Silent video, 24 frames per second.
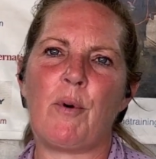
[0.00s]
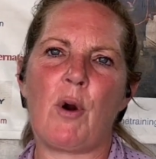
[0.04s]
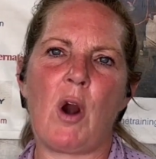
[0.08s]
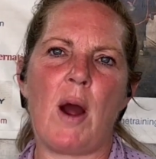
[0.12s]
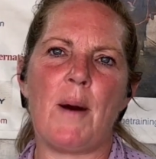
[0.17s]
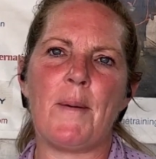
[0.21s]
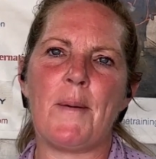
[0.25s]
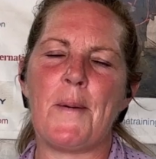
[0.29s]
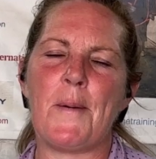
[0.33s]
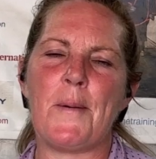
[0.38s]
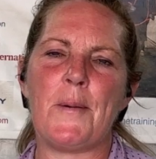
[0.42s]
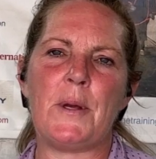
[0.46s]

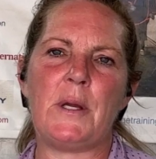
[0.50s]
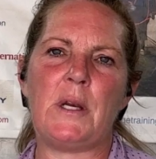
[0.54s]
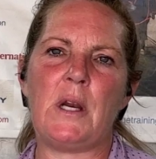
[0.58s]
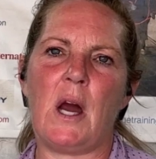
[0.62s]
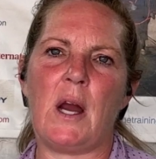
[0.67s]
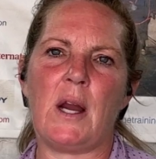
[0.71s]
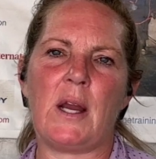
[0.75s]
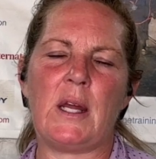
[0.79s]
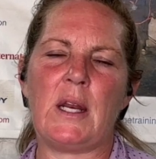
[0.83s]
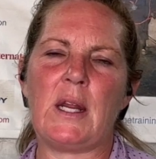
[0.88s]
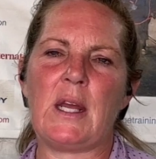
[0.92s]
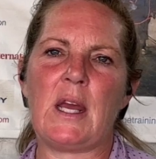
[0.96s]
probably
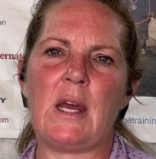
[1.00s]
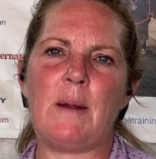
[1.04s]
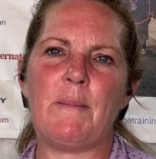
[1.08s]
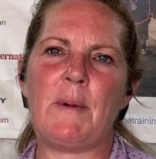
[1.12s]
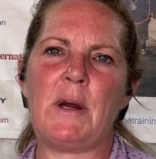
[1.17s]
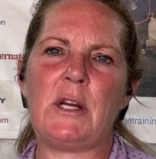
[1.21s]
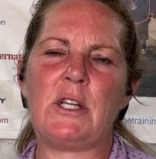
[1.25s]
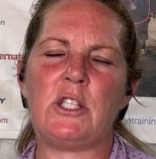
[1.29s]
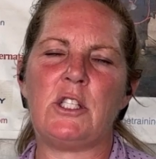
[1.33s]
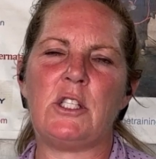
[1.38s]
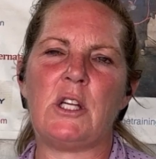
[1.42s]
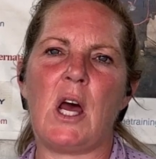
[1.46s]
not going to get
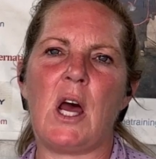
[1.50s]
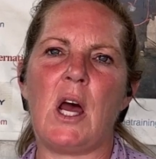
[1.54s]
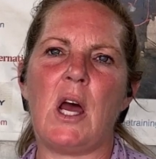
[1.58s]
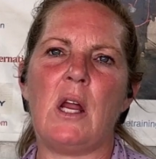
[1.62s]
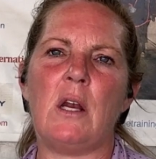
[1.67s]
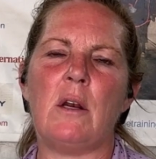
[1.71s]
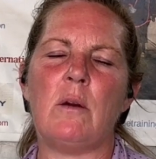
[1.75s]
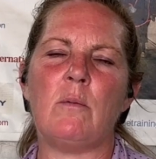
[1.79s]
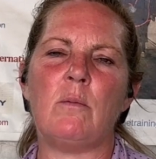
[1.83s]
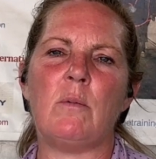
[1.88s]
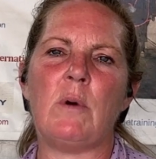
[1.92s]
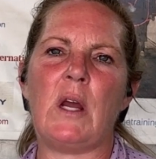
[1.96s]
much
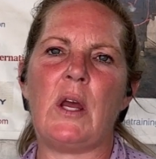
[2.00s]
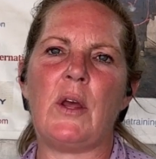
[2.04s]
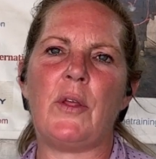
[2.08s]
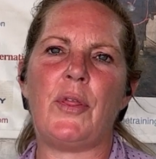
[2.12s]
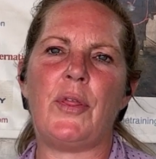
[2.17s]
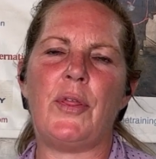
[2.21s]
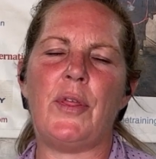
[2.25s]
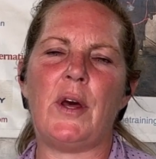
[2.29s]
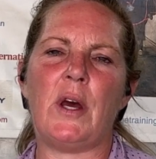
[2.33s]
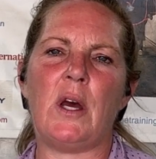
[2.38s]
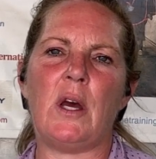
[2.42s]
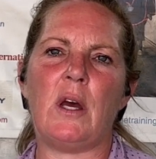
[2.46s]
done with
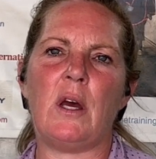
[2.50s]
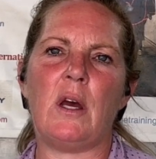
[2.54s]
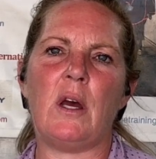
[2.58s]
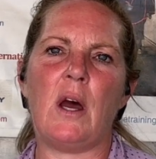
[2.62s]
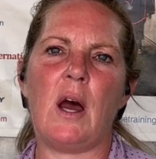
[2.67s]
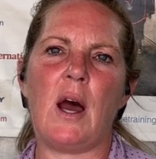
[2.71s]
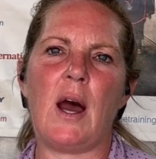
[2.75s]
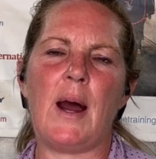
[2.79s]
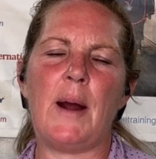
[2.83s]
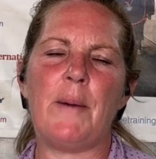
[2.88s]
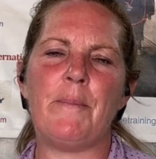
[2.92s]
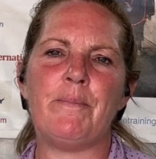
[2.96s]
the
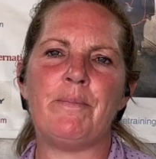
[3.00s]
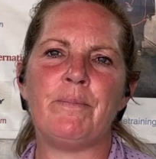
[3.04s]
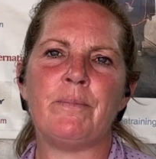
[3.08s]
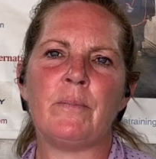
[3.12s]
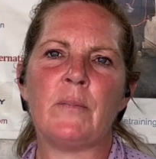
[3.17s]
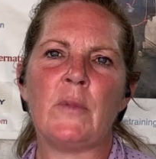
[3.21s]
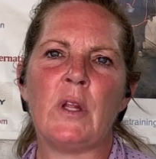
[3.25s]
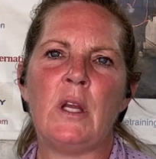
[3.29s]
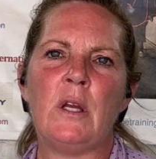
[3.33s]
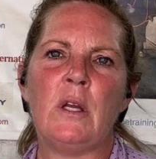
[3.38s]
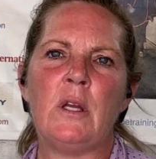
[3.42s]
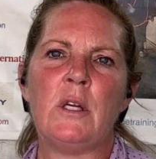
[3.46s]
um,
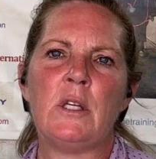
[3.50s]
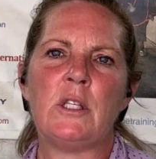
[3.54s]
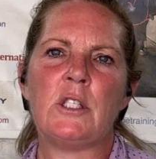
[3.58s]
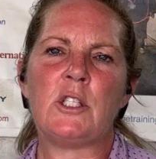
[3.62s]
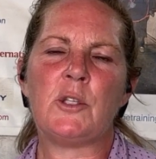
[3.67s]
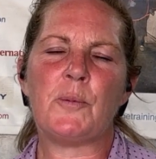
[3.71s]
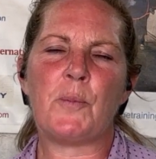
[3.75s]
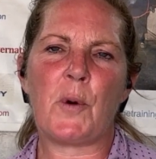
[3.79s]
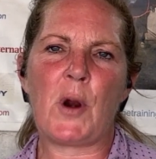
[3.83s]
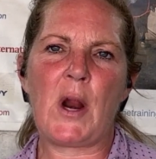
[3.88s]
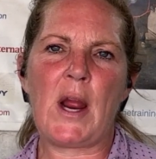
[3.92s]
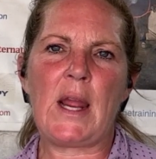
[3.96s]

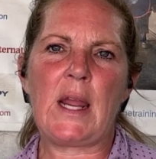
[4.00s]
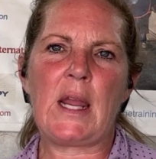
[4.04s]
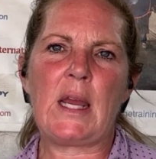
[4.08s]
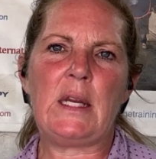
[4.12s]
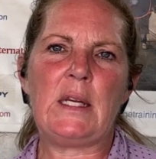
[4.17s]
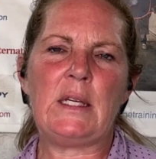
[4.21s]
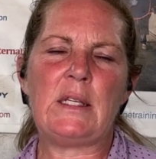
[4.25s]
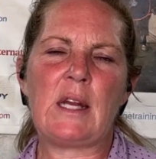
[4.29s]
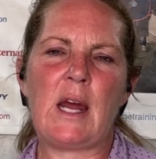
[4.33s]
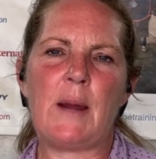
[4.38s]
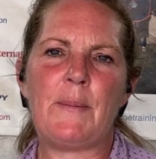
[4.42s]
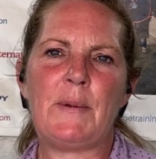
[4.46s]
spraying
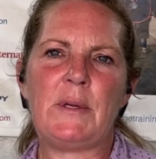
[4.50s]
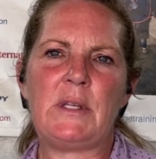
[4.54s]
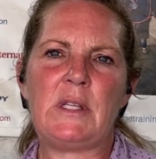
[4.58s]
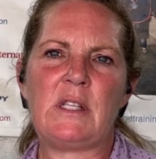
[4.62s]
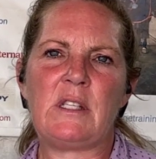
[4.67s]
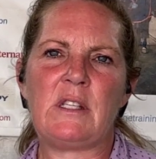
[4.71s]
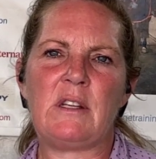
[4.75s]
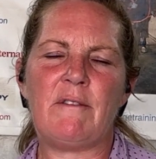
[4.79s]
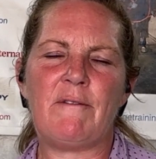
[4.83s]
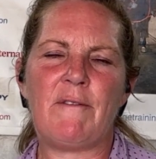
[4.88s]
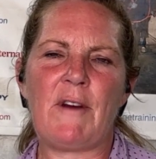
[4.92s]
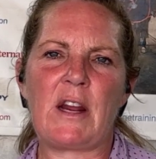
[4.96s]
any type of
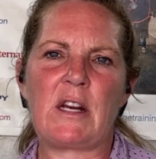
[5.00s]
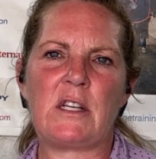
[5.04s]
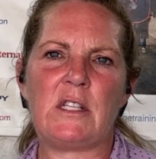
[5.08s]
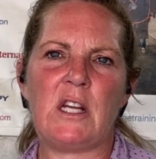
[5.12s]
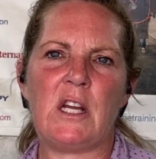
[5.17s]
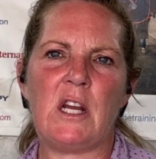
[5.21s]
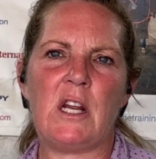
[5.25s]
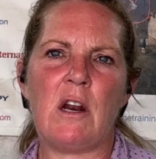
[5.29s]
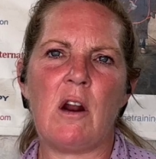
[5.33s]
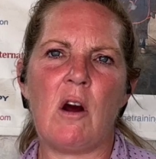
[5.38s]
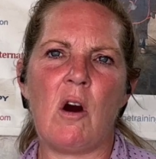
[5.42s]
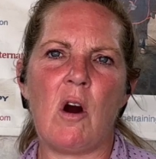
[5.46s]

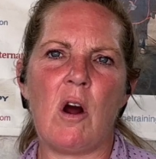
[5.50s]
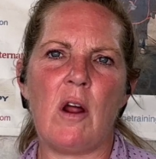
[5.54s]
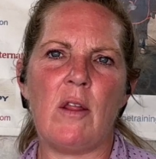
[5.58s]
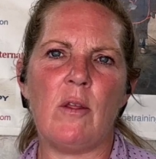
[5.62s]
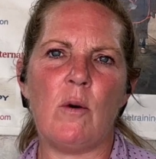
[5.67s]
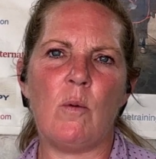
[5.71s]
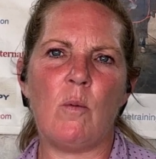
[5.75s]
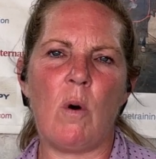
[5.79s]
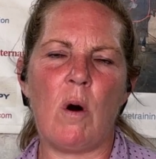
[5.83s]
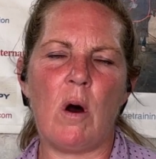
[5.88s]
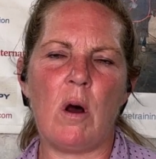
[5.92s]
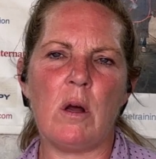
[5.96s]
disinfectant on
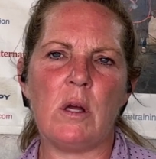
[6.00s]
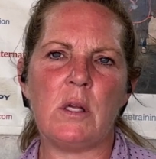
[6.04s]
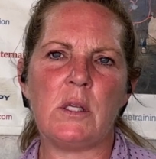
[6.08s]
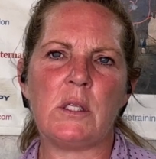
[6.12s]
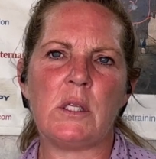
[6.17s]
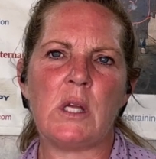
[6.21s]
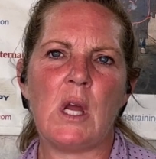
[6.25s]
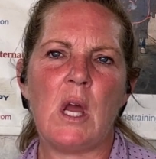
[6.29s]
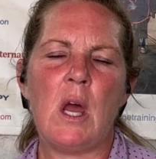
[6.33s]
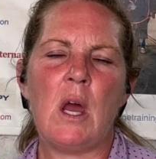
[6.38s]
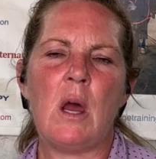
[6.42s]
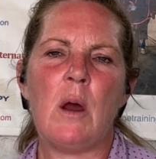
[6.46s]
the
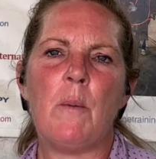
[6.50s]
walls.